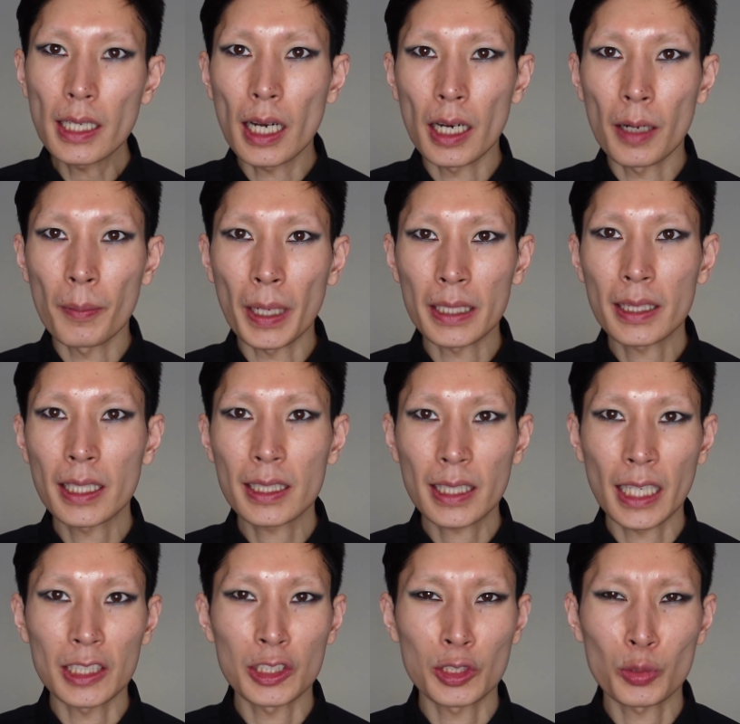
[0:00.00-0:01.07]
I think
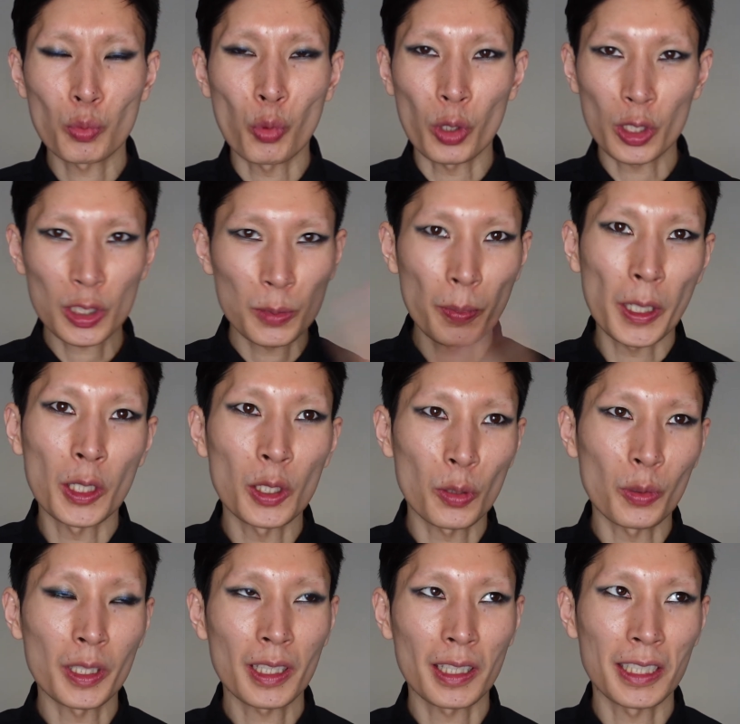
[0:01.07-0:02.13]
that just works better
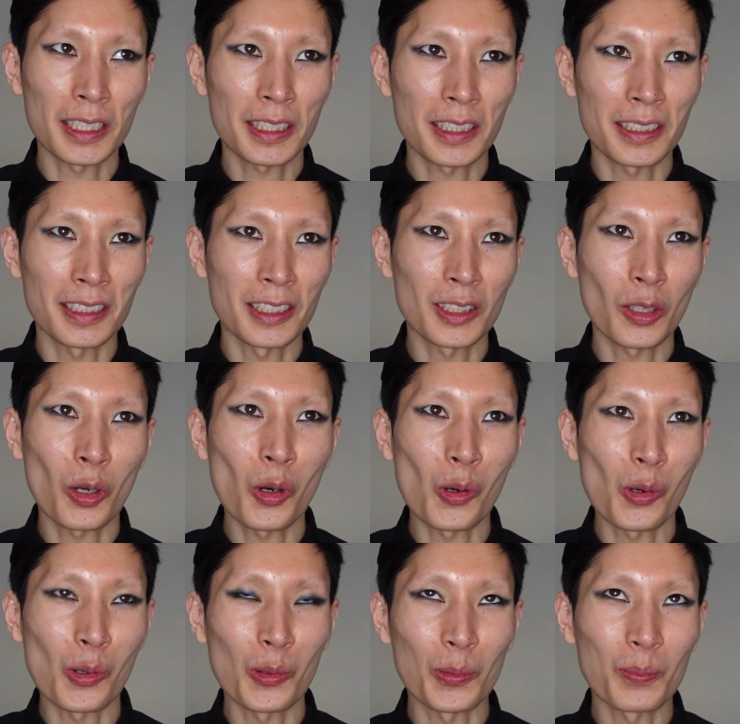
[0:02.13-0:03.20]
with like the
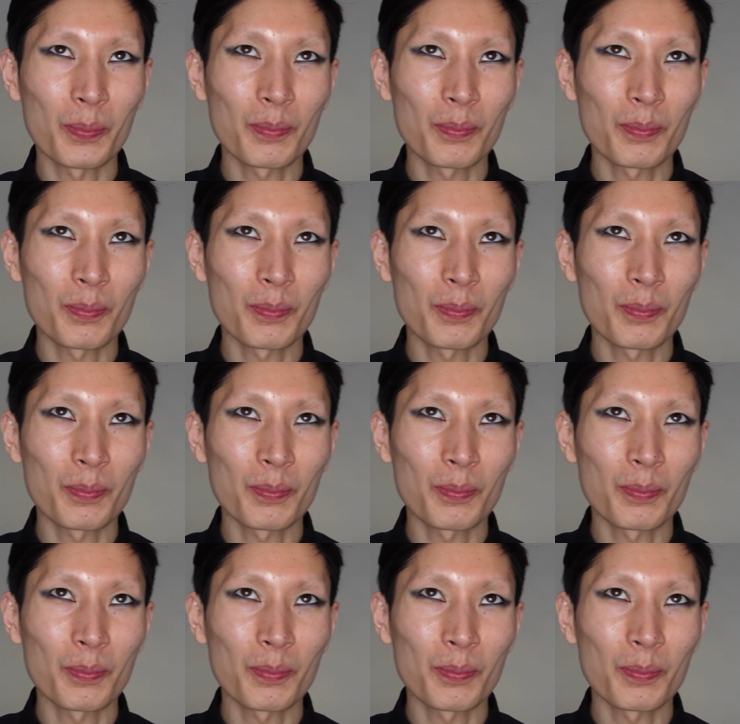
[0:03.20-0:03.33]
whole,